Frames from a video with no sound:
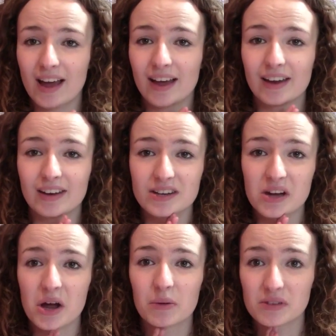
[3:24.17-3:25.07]

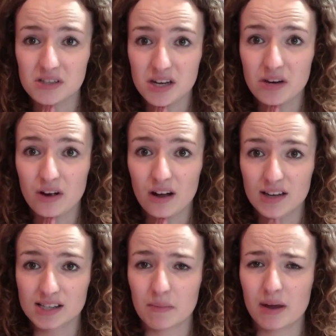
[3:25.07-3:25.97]
and I will see you
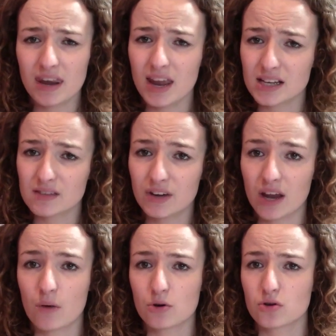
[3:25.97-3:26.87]
guys in my next
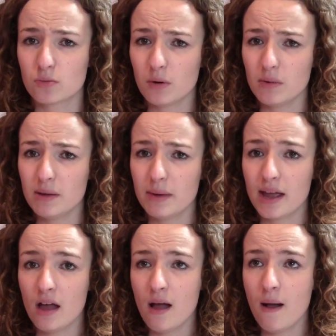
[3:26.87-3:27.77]
video which will probably
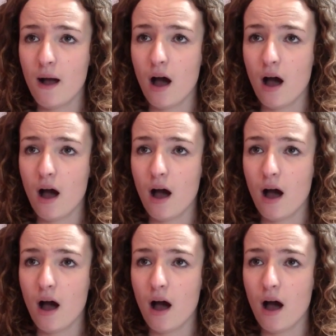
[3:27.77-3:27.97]
be,